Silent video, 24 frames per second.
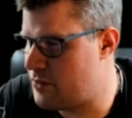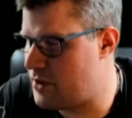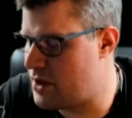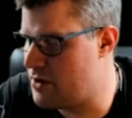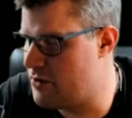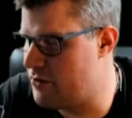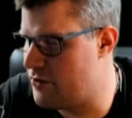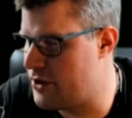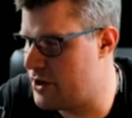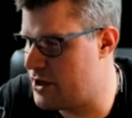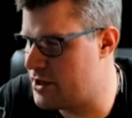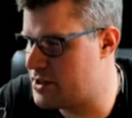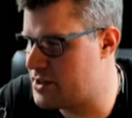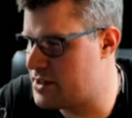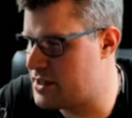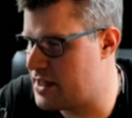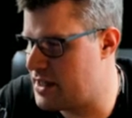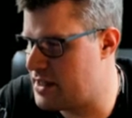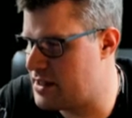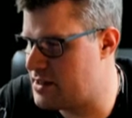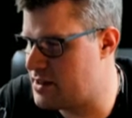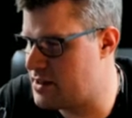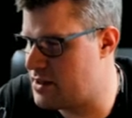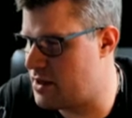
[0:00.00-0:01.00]
First
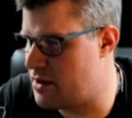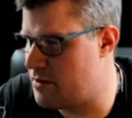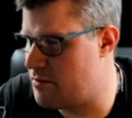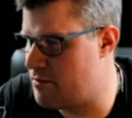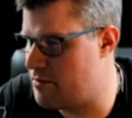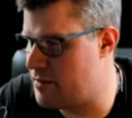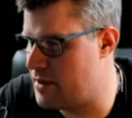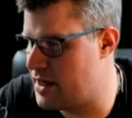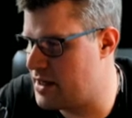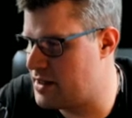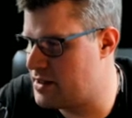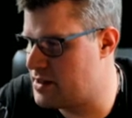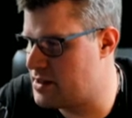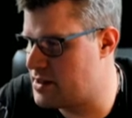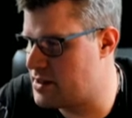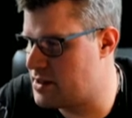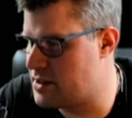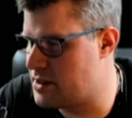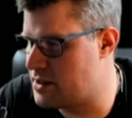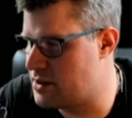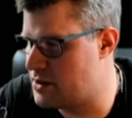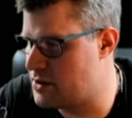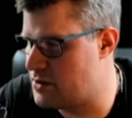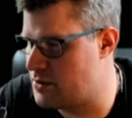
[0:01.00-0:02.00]
tests are meant
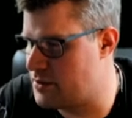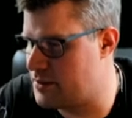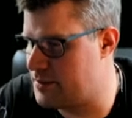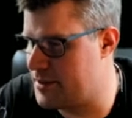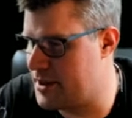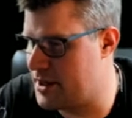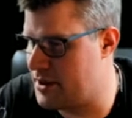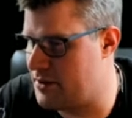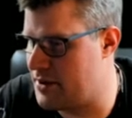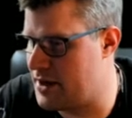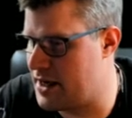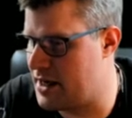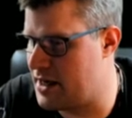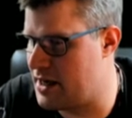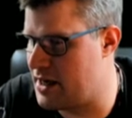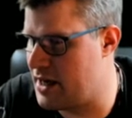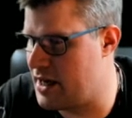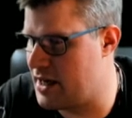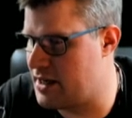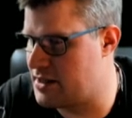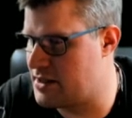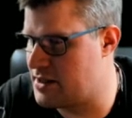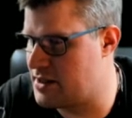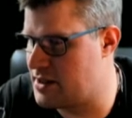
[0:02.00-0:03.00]
to be run
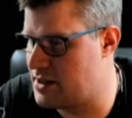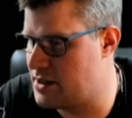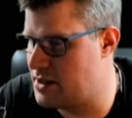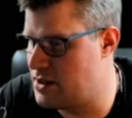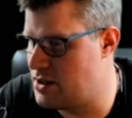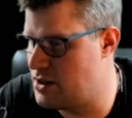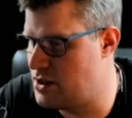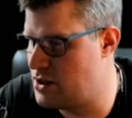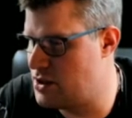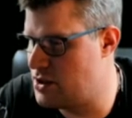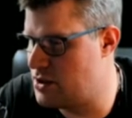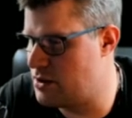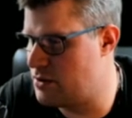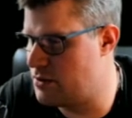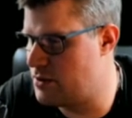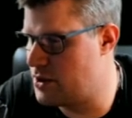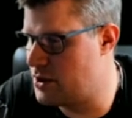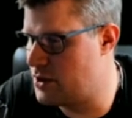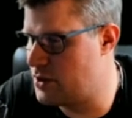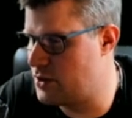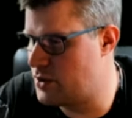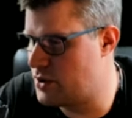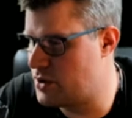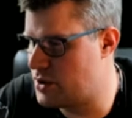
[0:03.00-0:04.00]
as
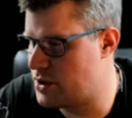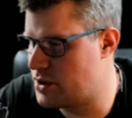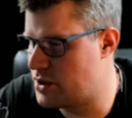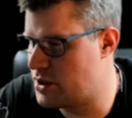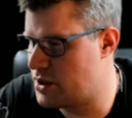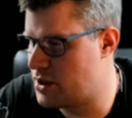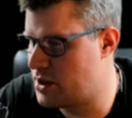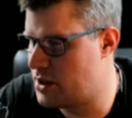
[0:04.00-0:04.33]
root.